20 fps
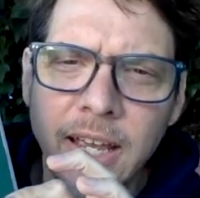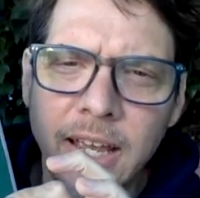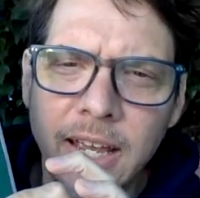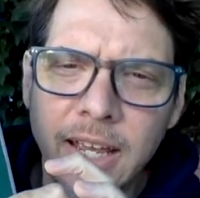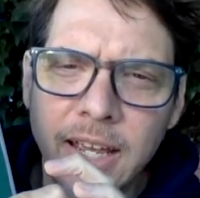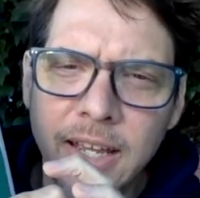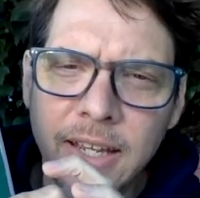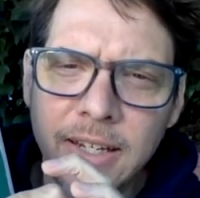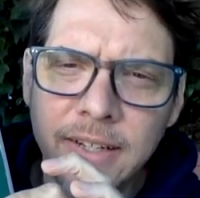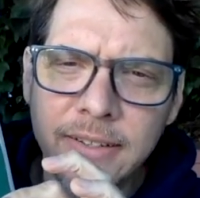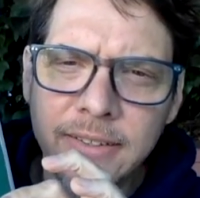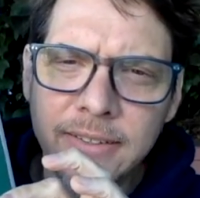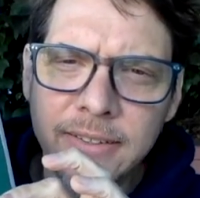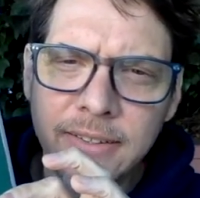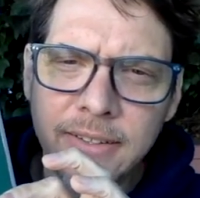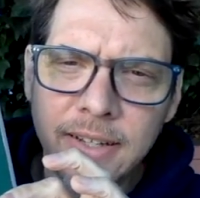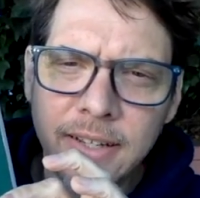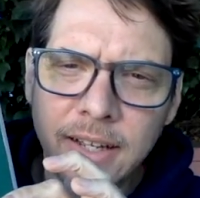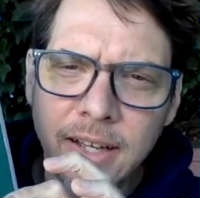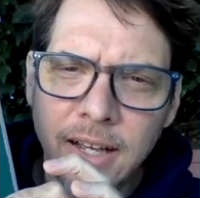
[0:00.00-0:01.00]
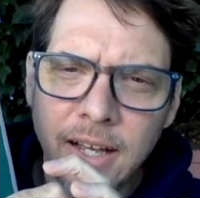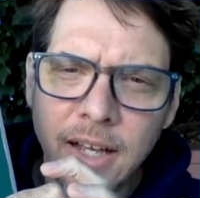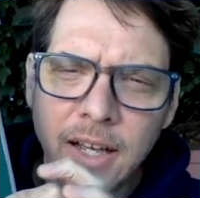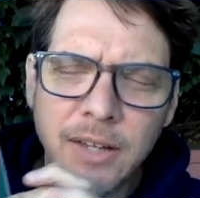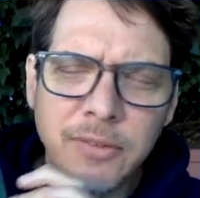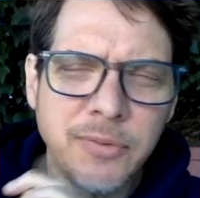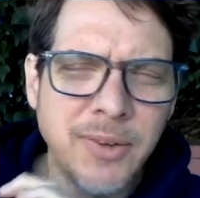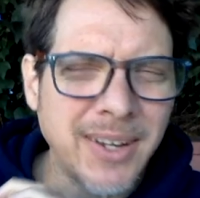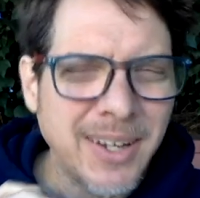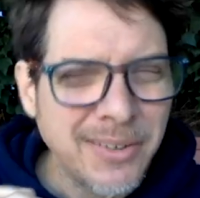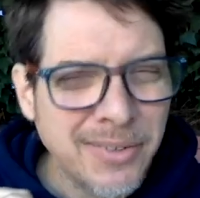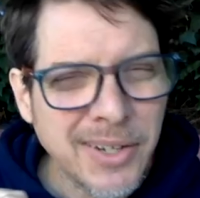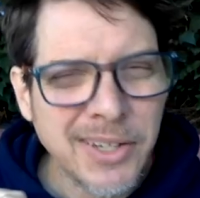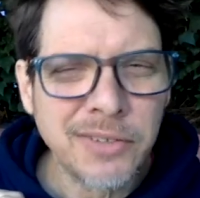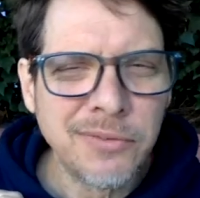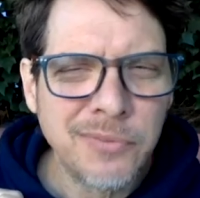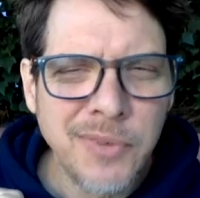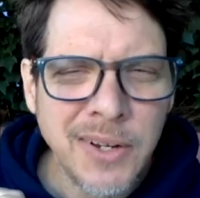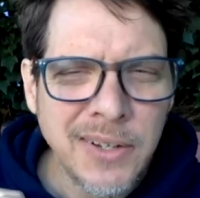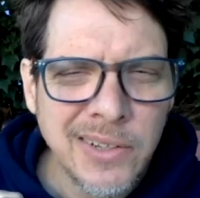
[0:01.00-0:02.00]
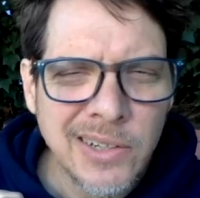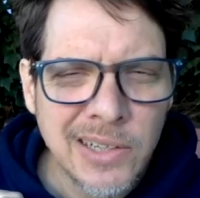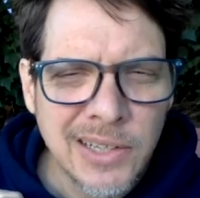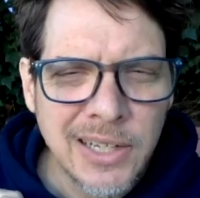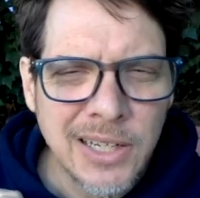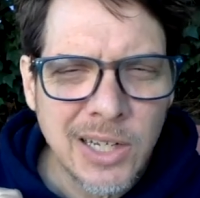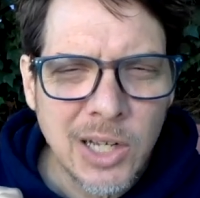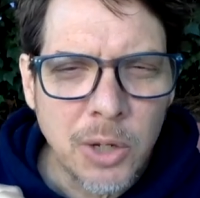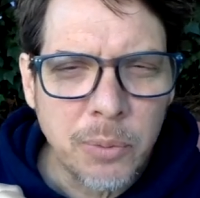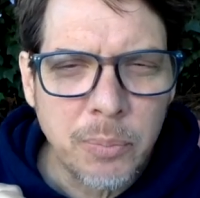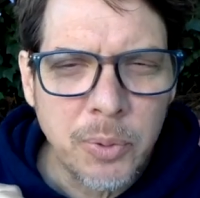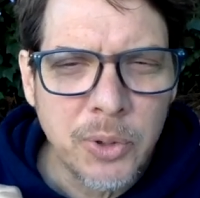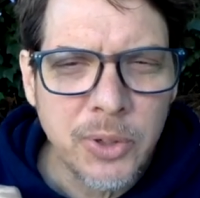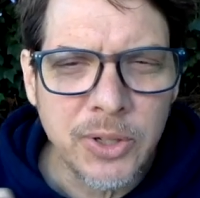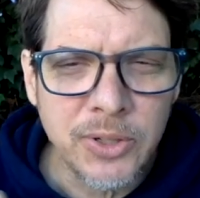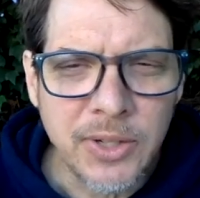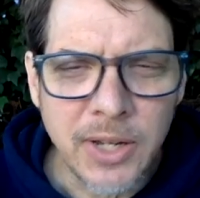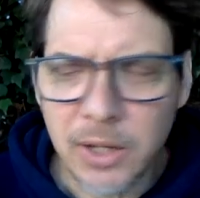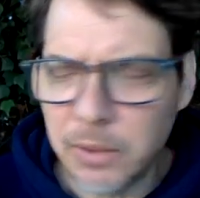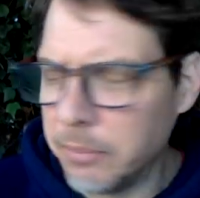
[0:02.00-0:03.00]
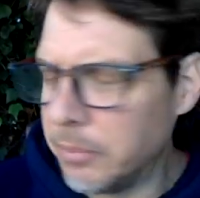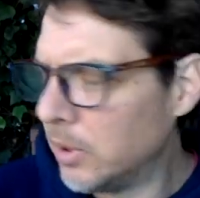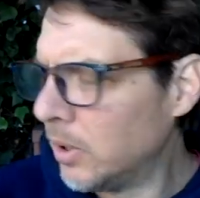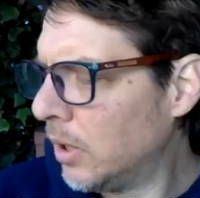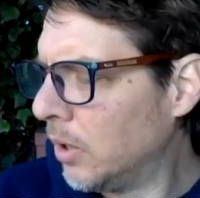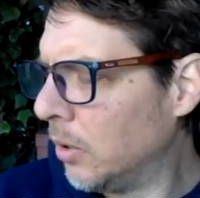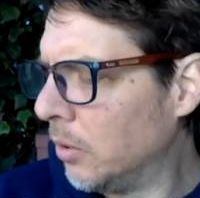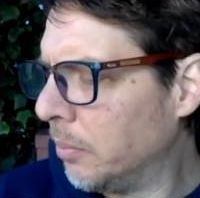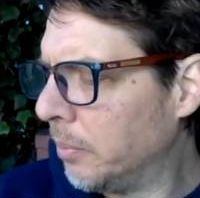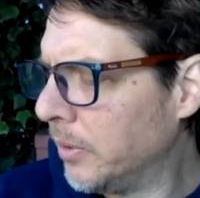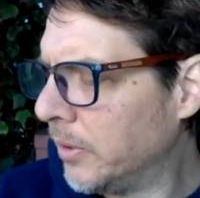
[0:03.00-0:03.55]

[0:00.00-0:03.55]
And if I can find the link, I'll put it down below.